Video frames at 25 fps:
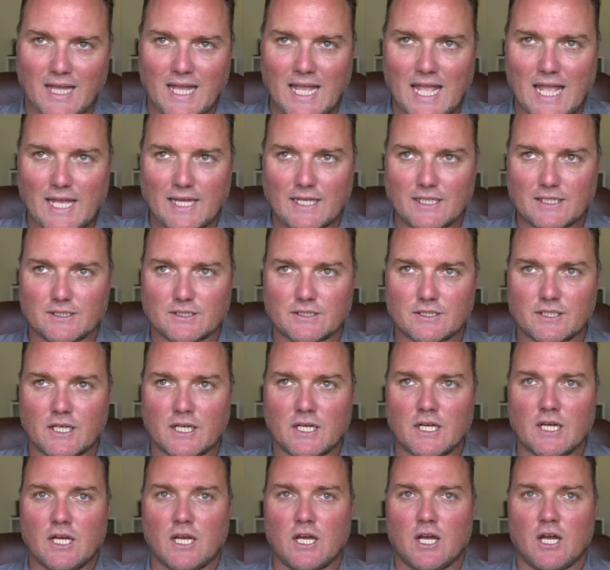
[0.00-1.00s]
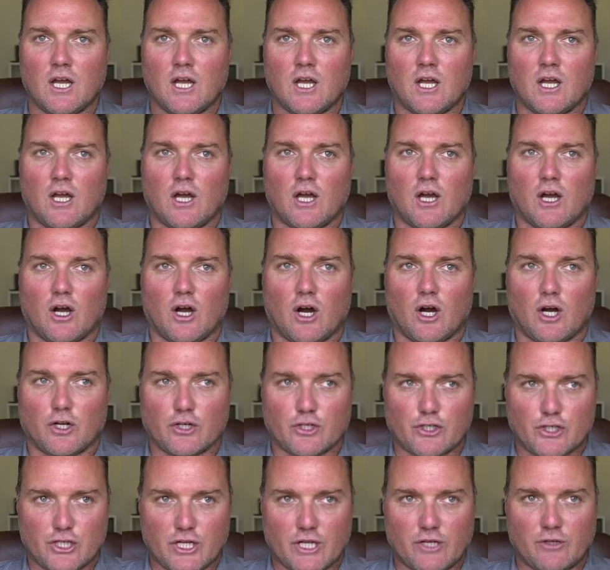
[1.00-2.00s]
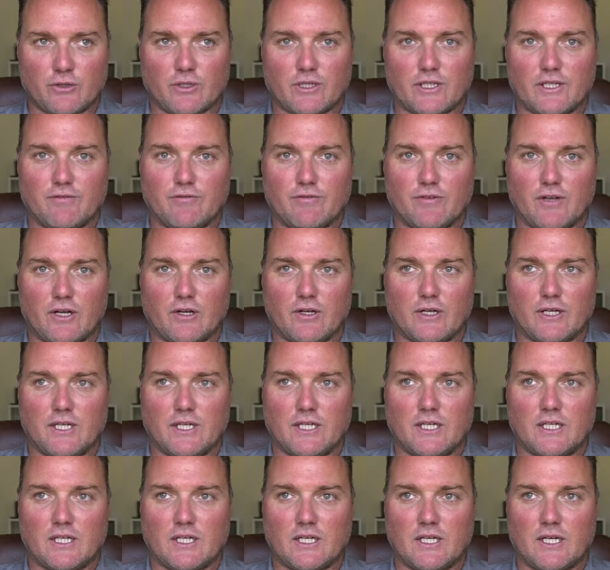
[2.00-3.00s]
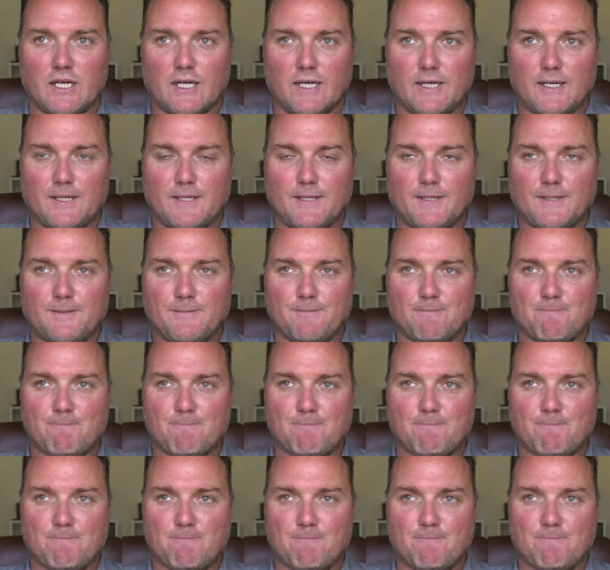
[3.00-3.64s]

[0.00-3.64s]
and are generally very uh,